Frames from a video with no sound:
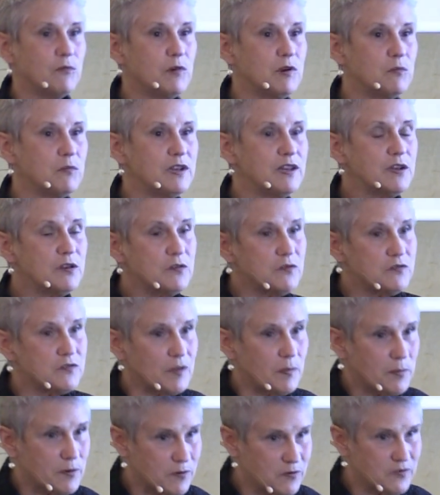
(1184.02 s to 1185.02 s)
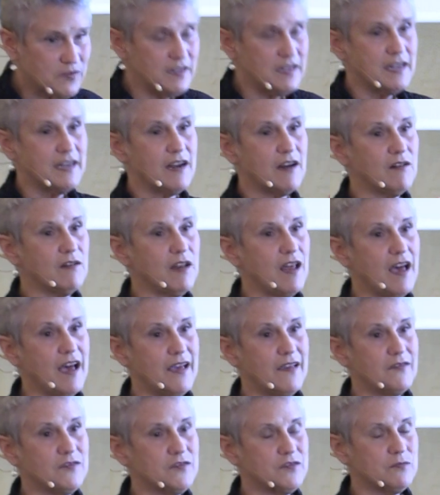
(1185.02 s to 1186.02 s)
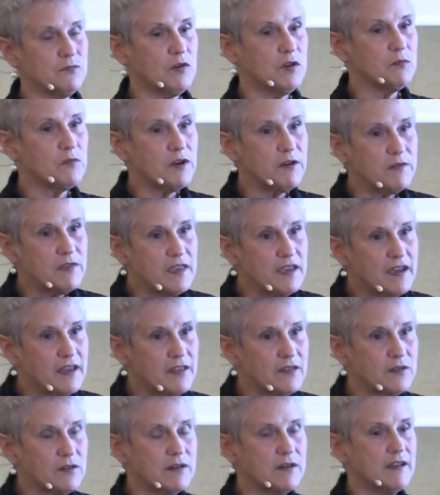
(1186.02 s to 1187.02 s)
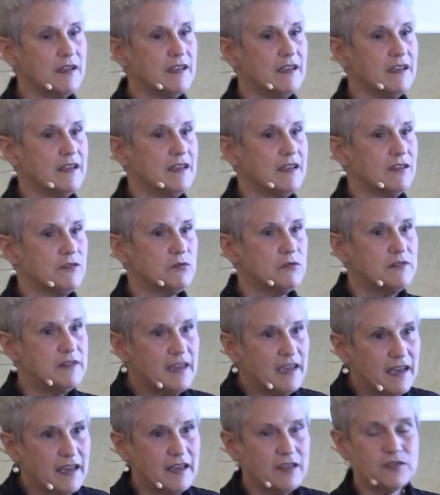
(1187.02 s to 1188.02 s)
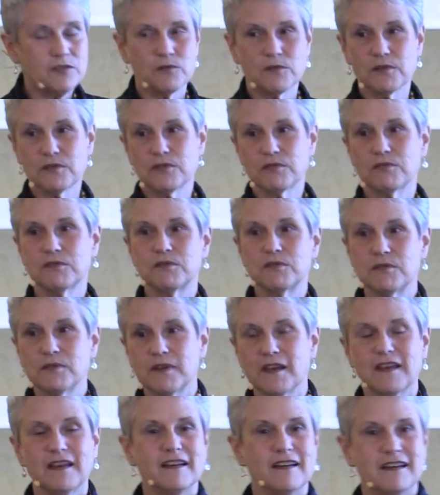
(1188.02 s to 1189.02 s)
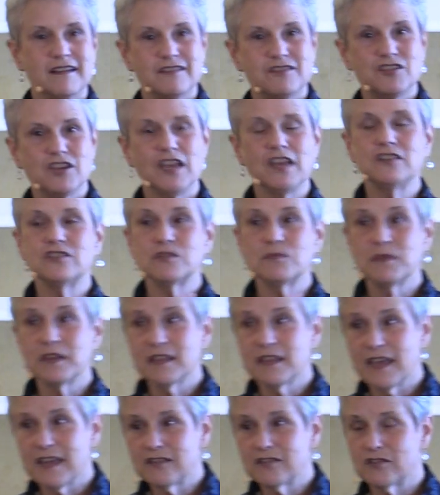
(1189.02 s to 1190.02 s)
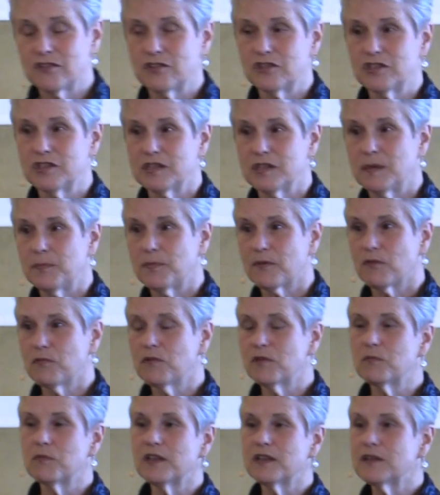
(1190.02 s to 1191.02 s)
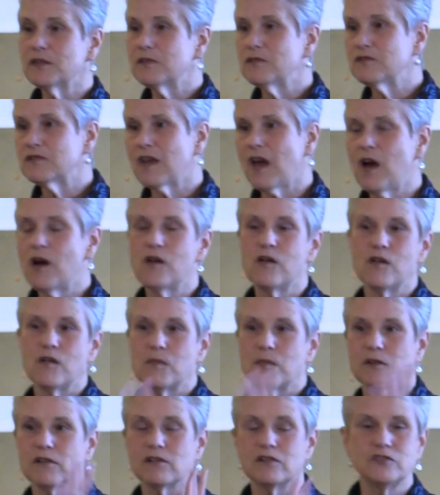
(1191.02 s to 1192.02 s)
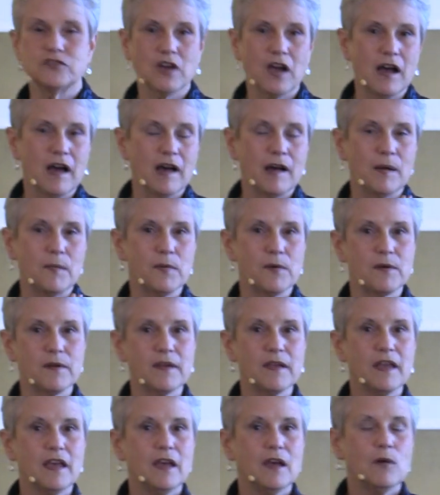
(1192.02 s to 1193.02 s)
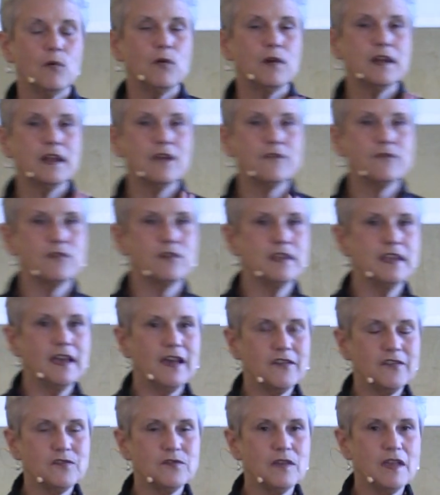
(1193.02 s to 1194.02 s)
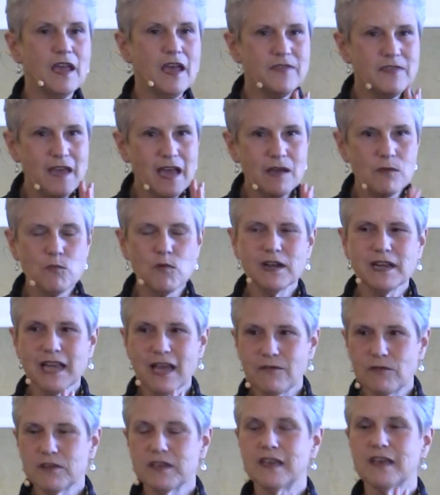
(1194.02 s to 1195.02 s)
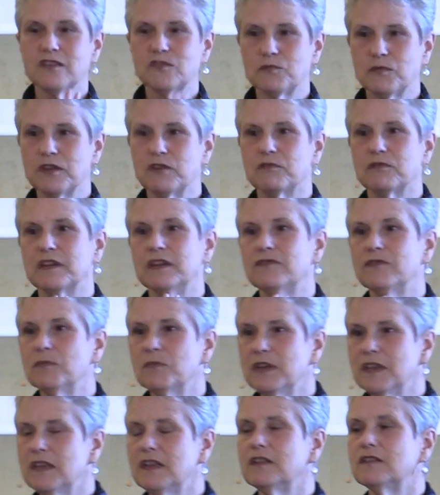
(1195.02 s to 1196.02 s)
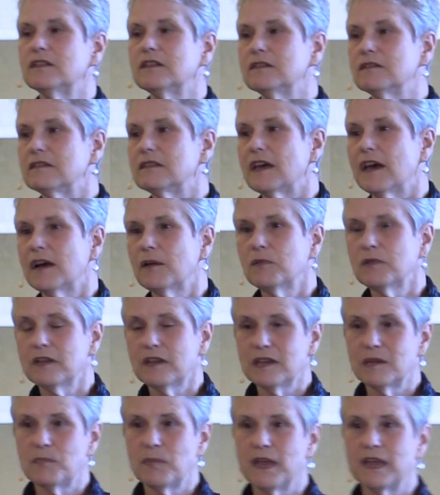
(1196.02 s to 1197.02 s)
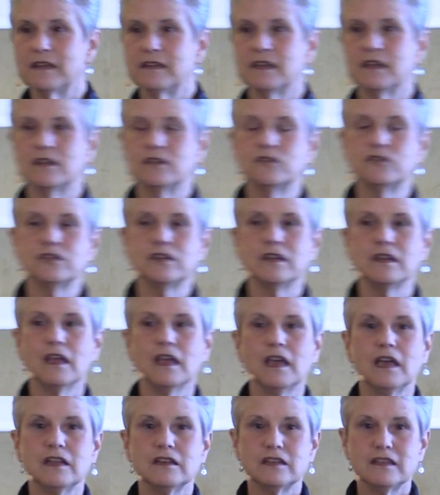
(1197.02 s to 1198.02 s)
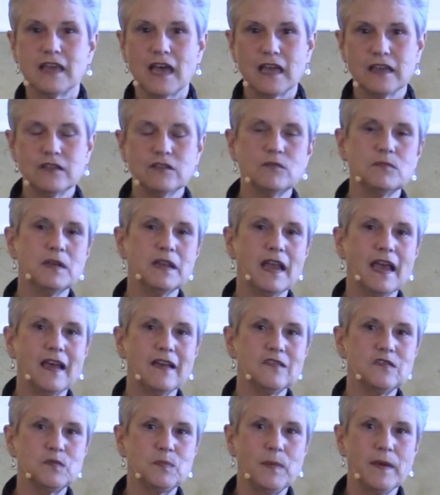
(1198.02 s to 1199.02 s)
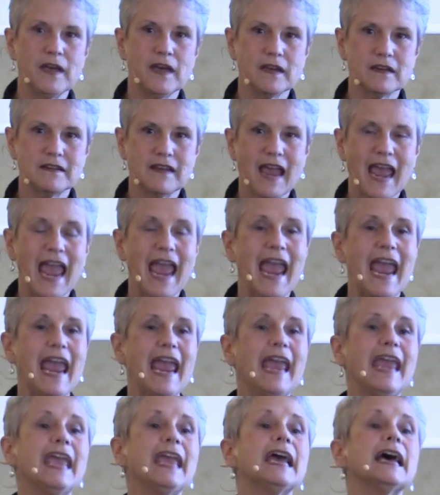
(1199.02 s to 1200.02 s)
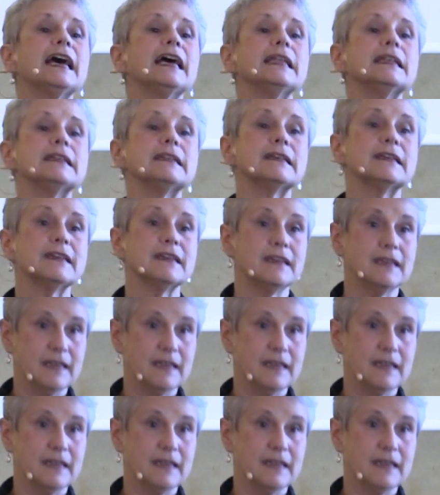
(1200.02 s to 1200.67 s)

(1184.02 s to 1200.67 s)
when we lose a person in our lives, one way or the other, through death or through a change in relationship, or when we lose a home or a job or whatever. Yes, at that one level, yes, we grieve, and we need to do that. We need to pay attention to that human aspect and